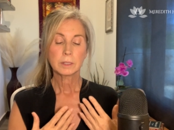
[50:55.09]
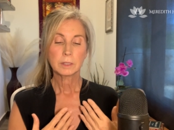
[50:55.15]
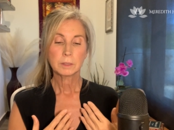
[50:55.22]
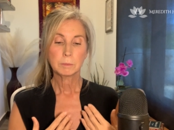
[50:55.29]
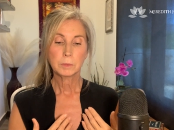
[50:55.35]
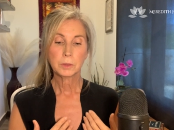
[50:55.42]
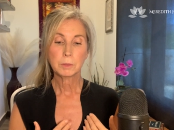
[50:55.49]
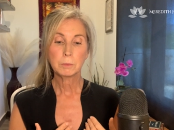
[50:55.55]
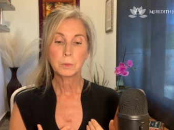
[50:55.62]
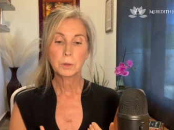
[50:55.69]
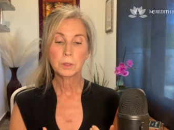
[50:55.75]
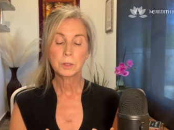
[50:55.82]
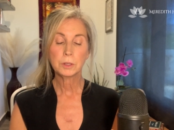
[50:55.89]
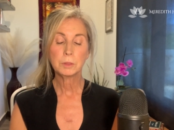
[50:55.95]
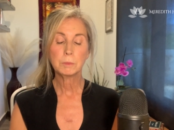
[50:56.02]
But the more
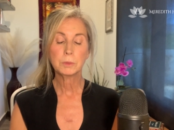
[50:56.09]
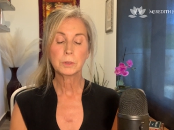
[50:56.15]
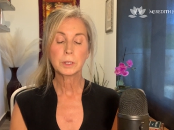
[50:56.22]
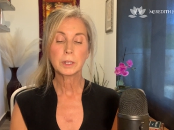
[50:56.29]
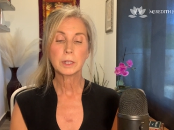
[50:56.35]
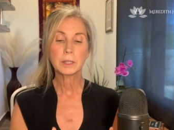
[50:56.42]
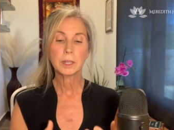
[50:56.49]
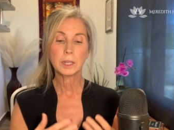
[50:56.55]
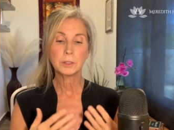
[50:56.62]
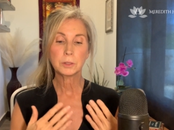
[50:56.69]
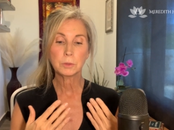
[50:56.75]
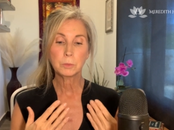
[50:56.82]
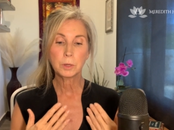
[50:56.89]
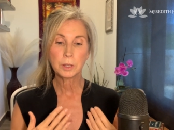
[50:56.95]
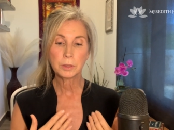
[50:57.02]
that you breathe and you're
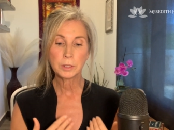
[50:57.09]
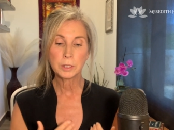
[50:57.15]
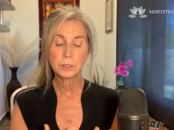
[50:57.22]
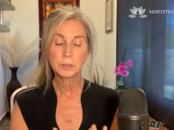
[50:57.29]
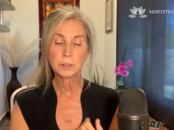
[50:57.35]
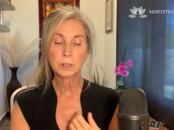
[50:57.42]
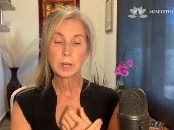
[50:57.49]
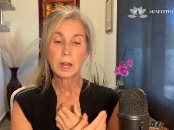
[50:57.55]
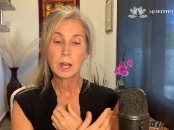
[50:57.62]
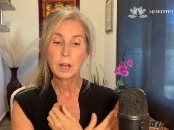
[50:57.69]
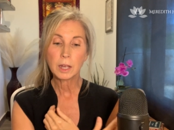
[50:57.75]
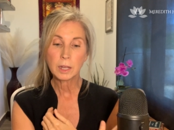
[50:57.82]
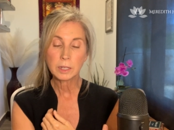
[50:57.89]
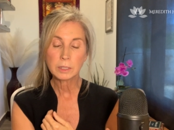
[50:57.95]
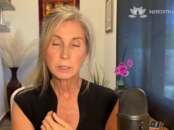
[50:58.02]
with it and you're
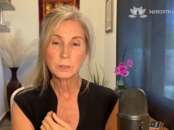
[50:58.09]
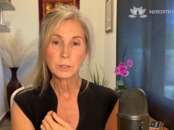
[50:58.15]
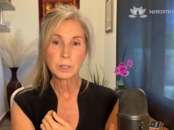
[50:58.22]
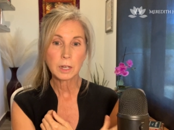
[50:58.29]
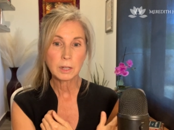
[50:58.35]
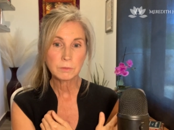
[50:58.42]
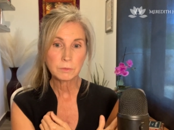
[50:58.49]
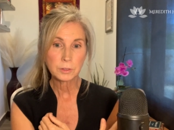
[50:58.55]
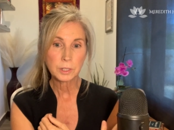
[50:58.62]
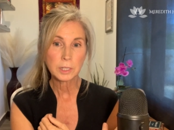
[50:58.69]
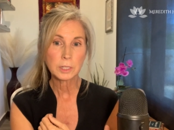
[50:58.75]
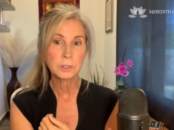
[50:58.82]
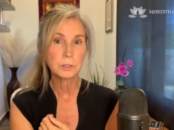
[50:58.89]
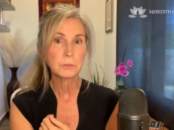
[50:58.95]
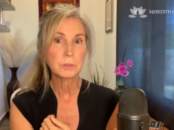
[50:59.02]
kind and you're comforting
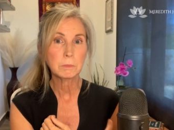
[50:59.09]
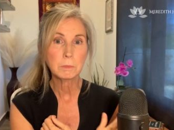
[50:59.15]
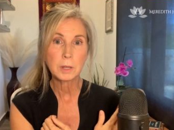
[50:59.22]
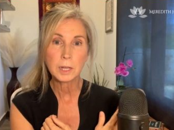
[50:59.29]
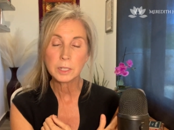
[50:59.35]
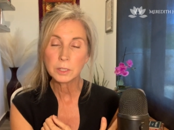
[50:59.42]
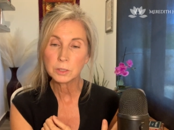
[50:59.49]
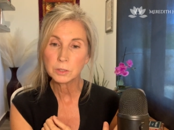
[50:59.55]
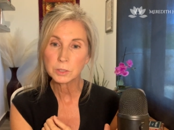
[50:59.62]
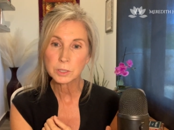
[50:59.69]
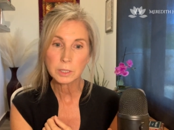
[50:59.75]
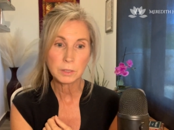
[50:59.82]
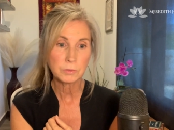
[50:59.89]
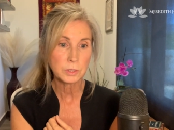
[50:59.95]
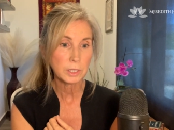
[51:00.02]
and you're reminding
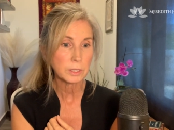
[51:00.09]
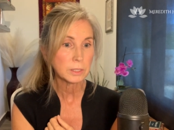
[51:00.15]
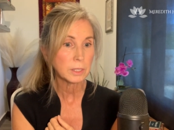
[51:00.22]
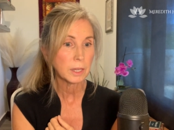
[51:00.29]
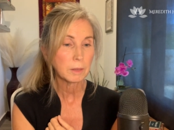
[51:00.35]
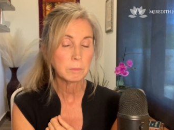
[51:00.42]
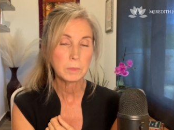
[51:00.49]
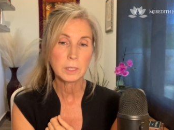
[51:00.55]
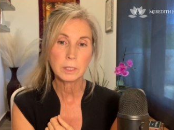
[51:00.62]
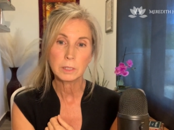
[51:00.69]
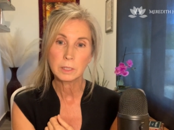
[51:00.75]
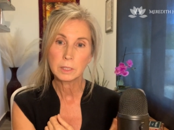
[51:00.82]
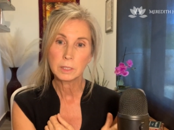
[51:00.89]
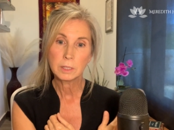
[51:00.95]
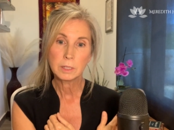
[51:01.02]
yourself, just like me,
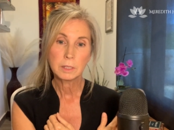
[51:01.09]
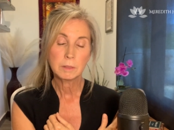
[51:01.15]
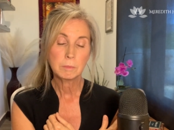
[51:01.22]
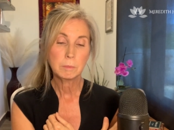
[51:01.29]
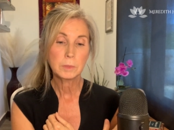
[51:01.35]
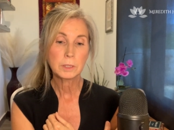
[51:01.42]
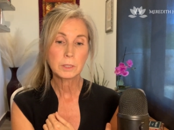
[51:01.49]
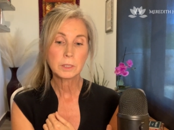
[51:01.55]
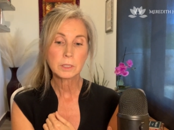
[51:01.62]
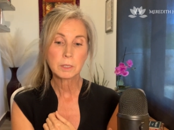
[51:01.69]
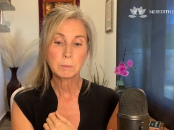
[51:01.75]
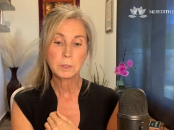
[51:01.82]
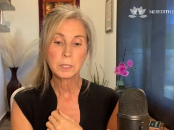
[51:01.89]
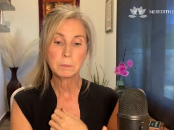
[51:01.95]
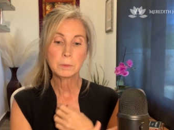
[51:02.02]
millions of
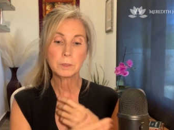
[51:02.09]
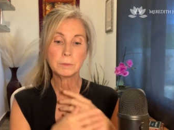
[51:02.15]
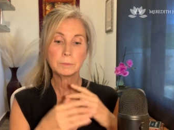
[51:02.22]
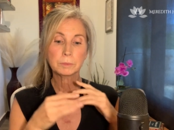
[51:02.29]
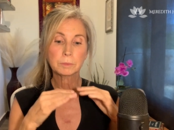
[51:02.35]
people,